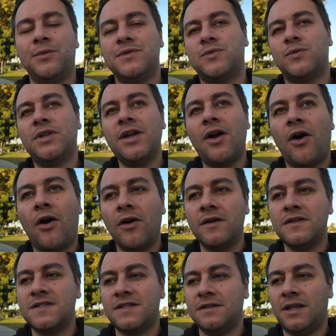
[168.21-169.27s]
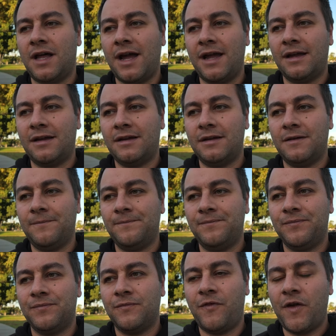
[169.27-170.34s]
It was really hard to like
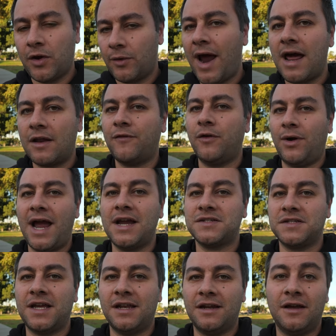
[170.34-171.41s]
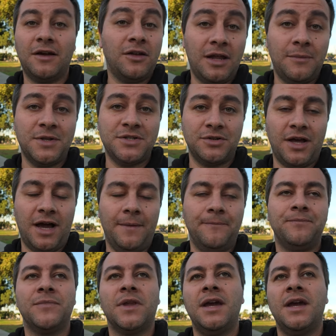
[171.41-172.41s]
figure out if you were actually getting a good image or not.